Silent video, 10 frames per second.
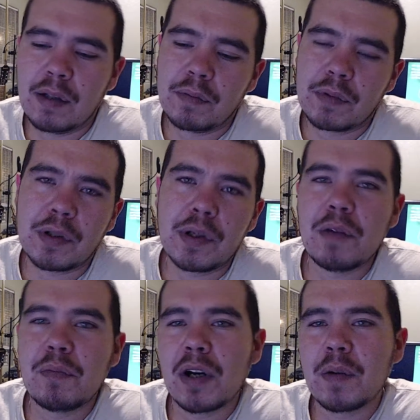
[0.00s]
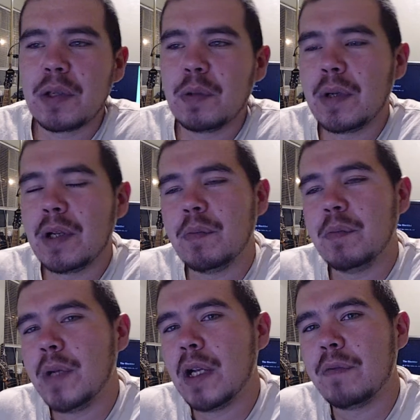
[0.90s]
Korean barbecue,
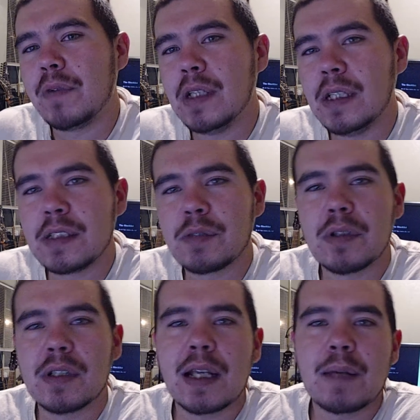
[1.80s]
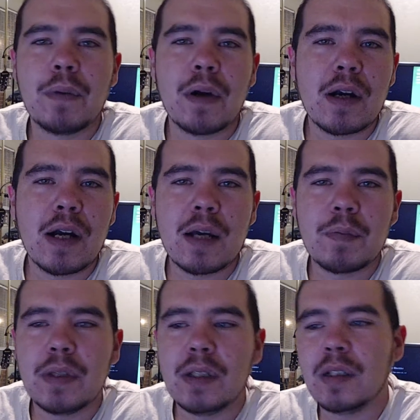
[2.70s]
met up for lunch. We're like bar
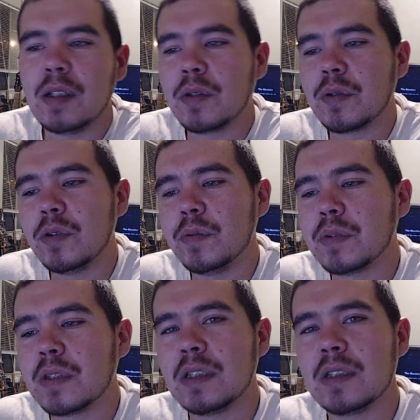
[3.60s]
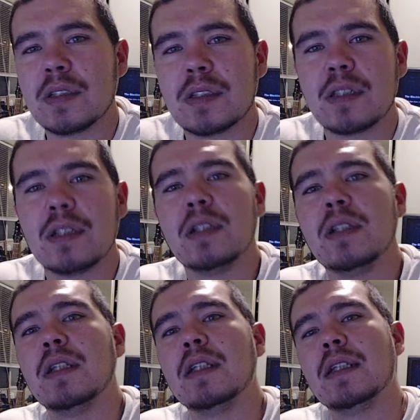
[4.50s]
hopping in groups and just
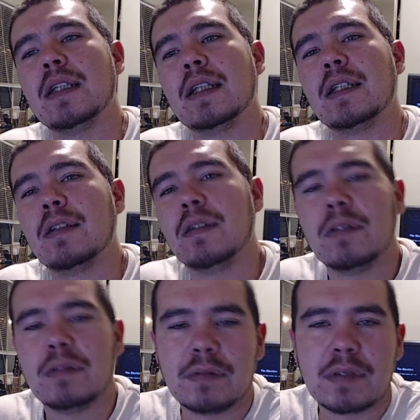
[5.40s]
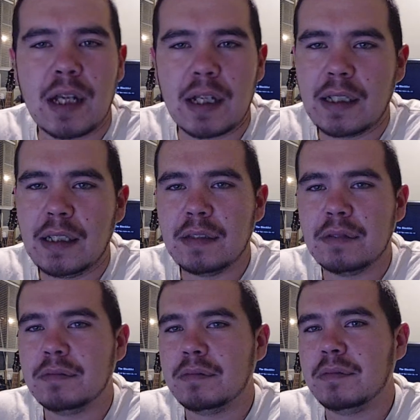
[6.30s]
like talking,
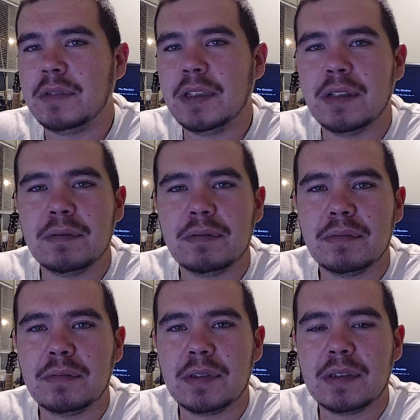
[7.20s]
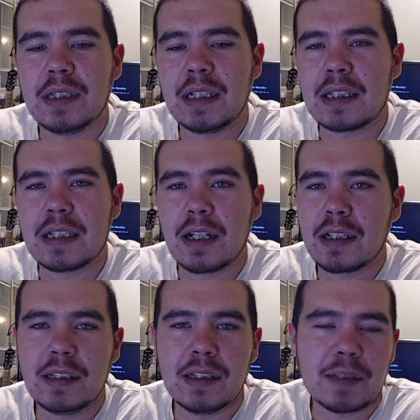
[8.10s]
you know, like
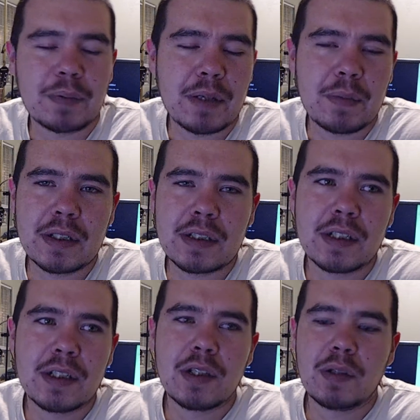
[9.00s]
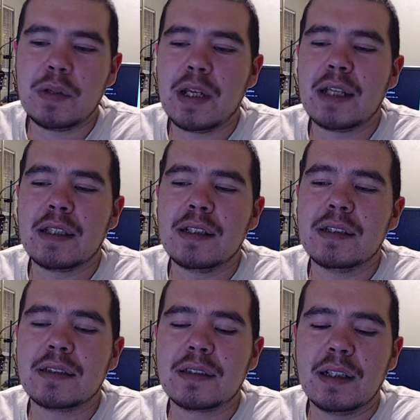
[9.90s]
talking, like pretty much. We had
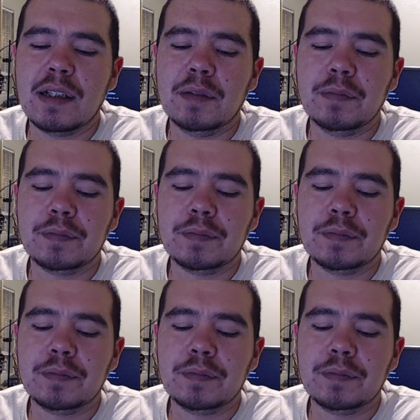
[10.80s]
this, not